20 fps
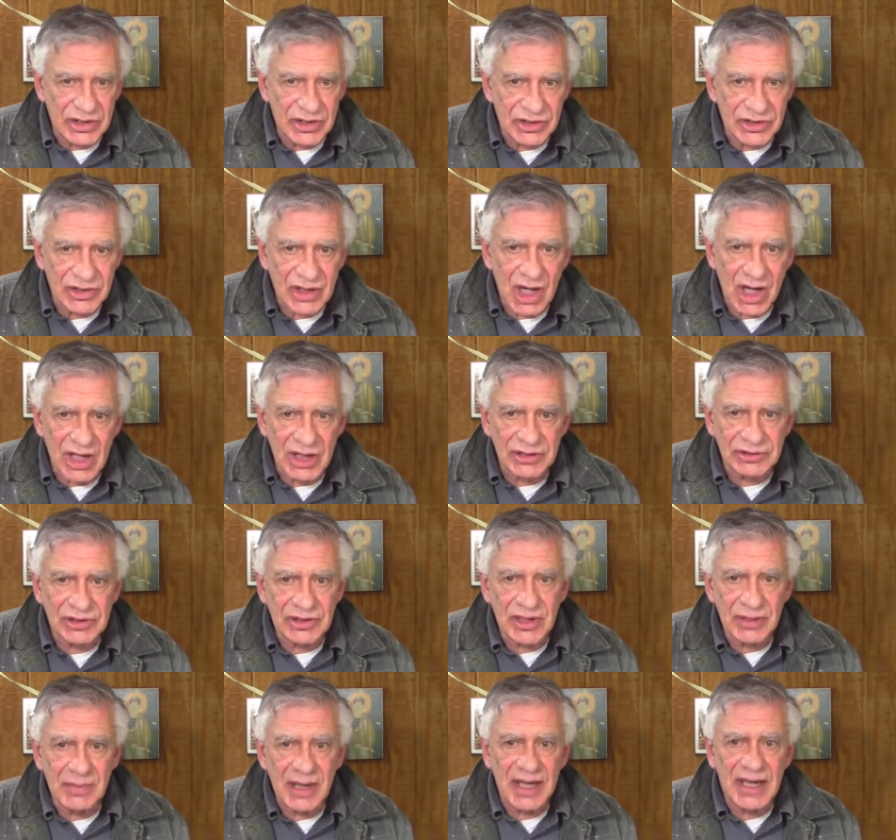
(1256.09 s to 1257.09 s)
Jesus
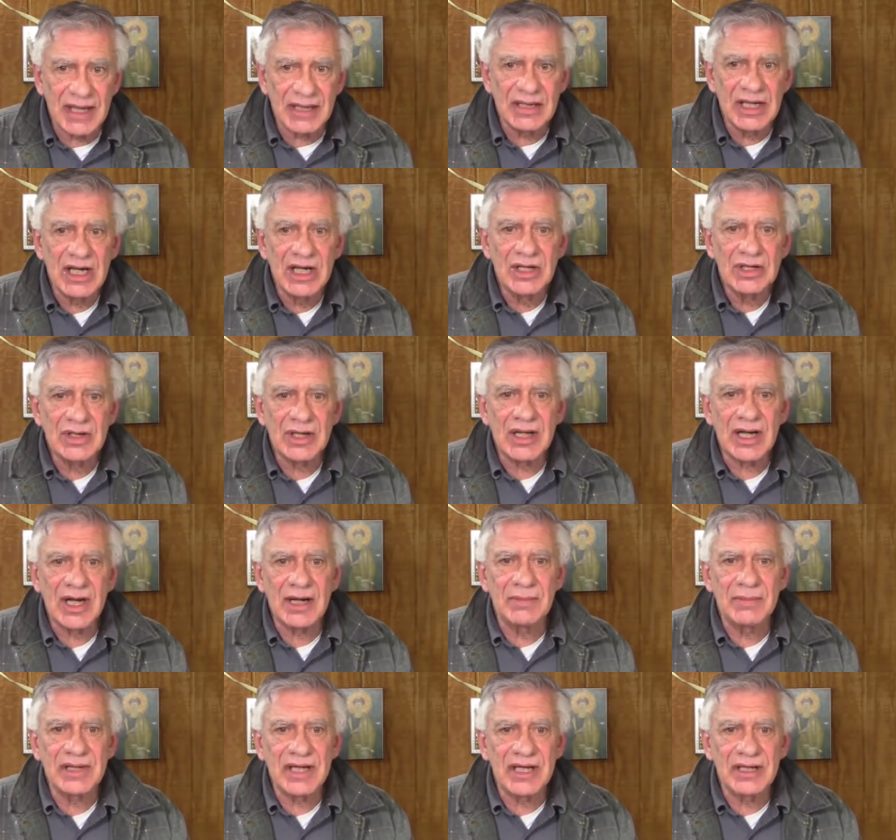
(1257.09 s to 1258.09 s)
calls to the man
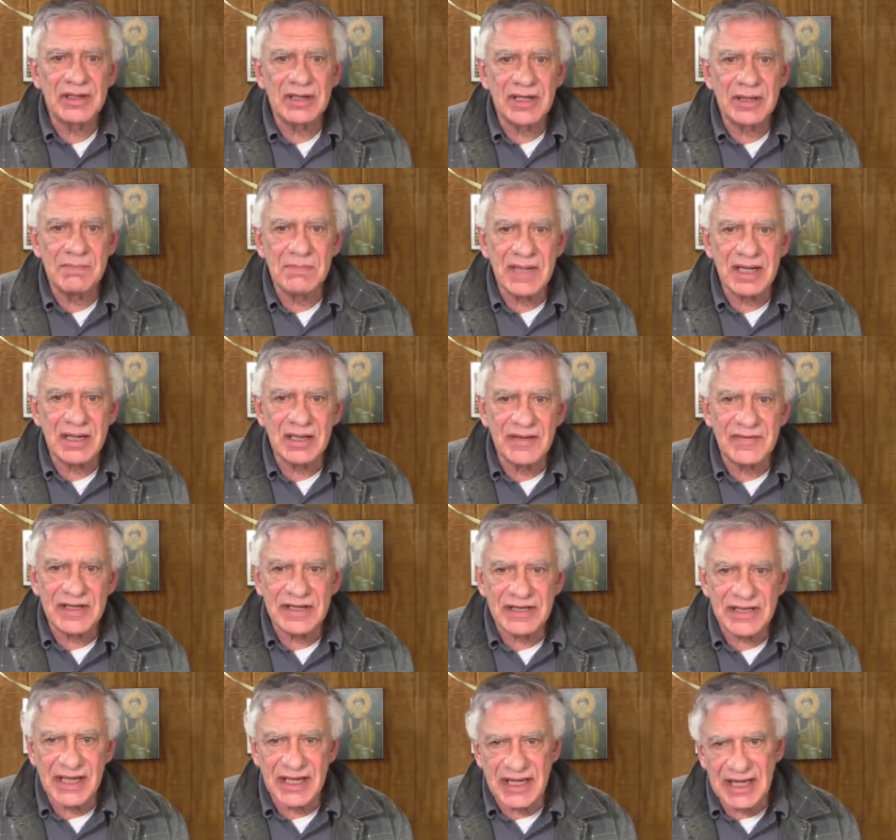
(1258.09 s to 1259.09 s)
to come into the
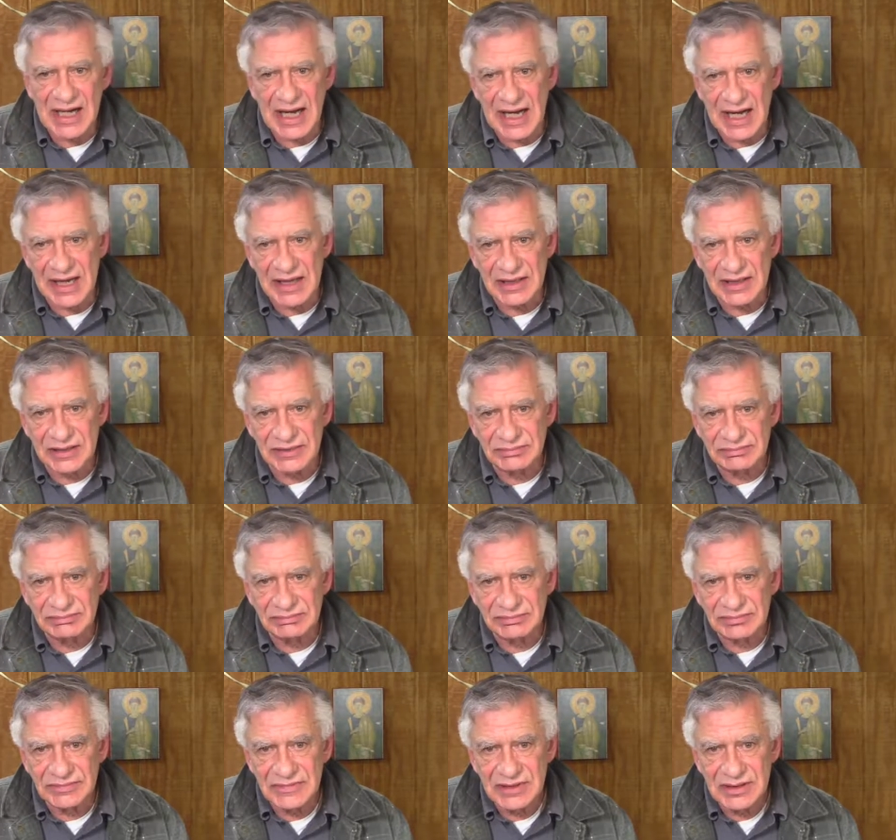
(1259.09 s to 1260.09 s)
middle of the synagogue.
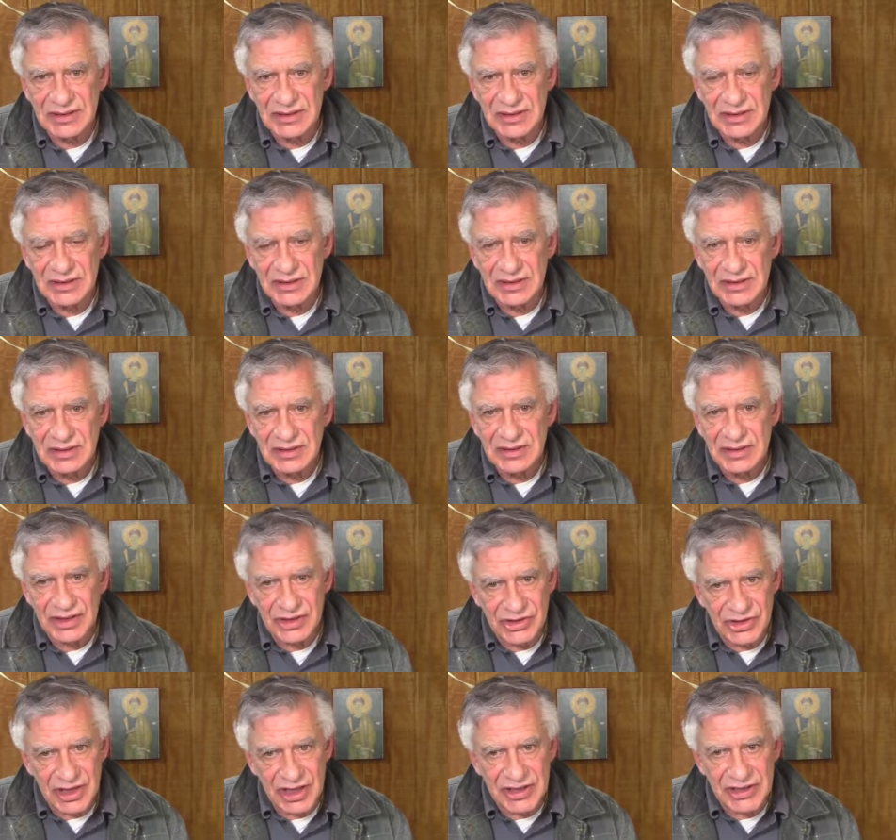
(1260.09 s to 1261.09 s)

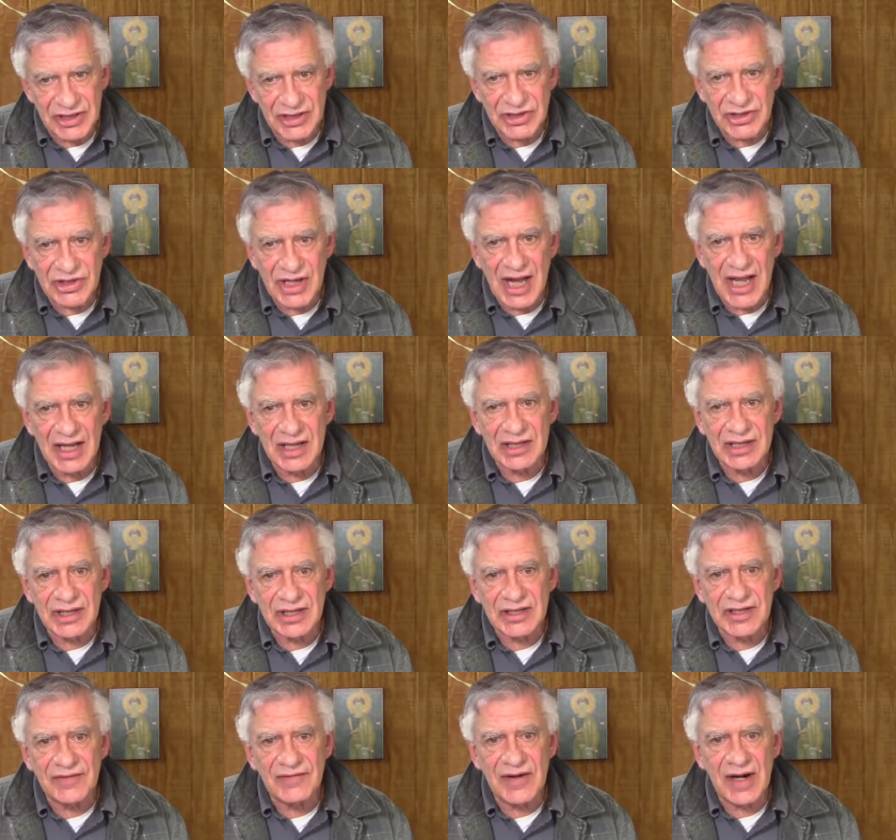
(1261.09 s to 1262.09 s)
Then Jesus
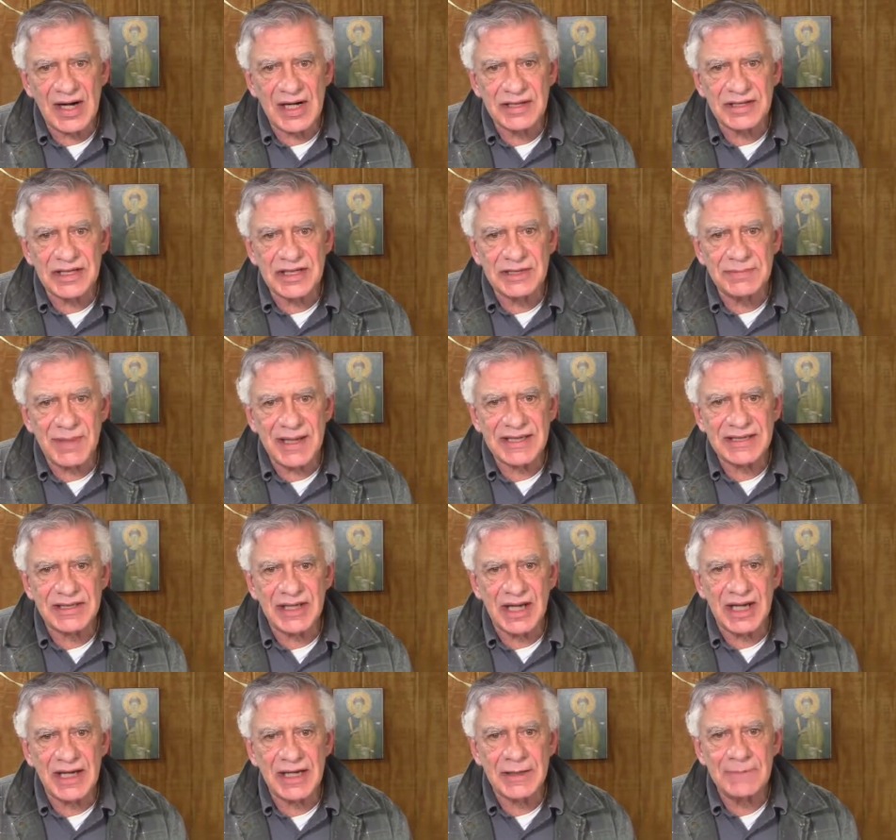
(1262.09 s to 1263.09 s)
challenges the Pharisees
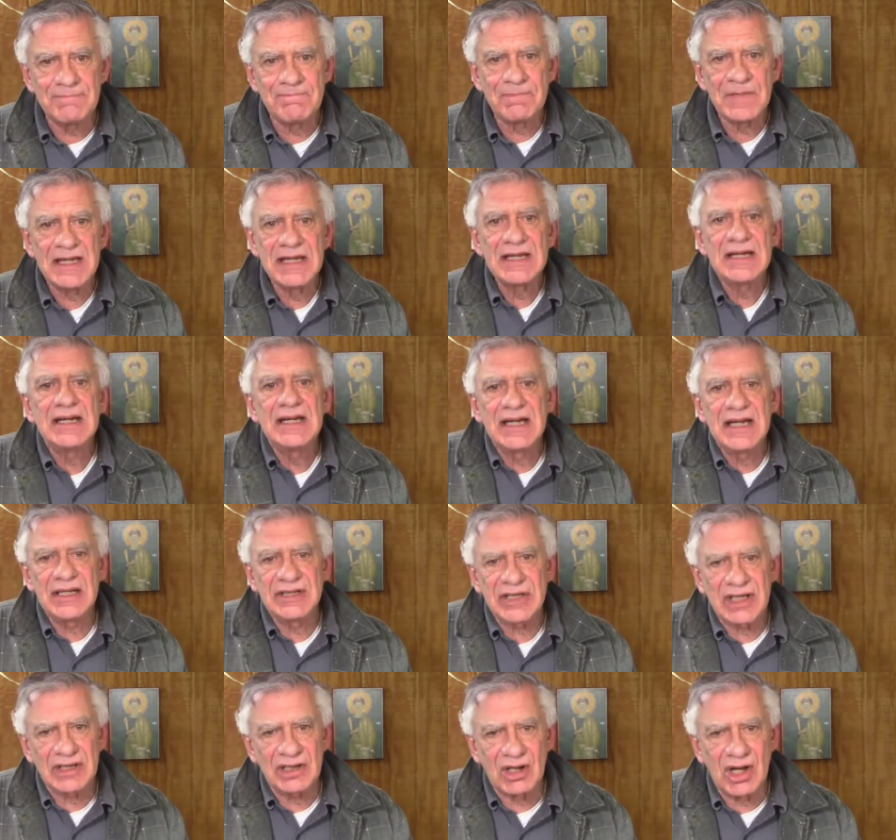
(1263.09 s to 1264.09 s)
by saying,
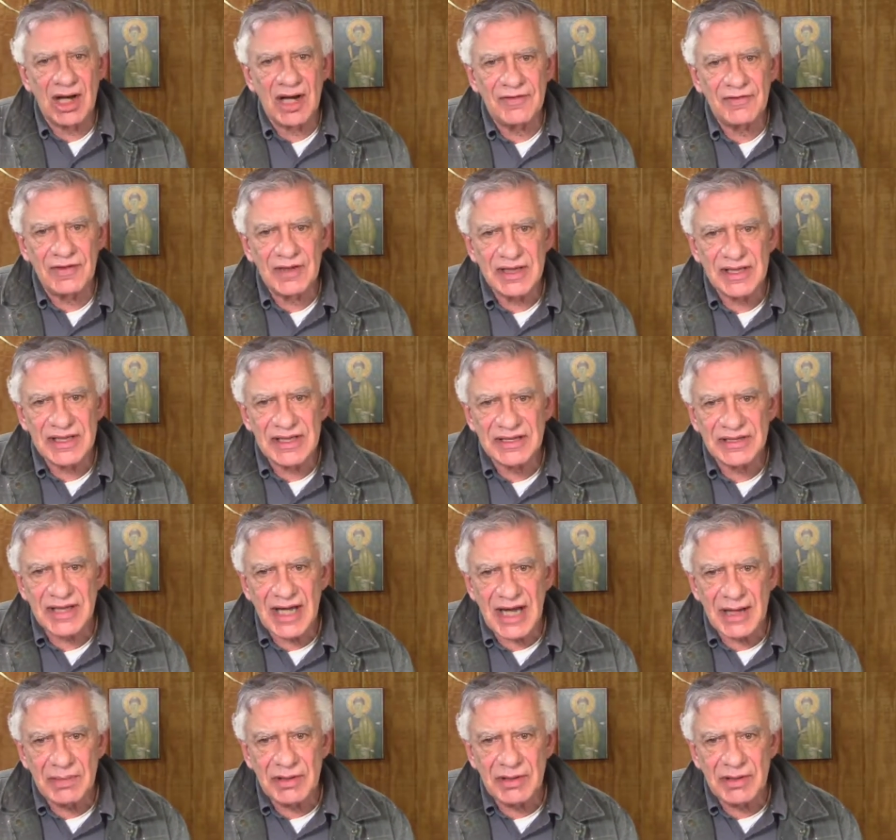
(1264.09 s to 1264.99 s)
Is it lawful on the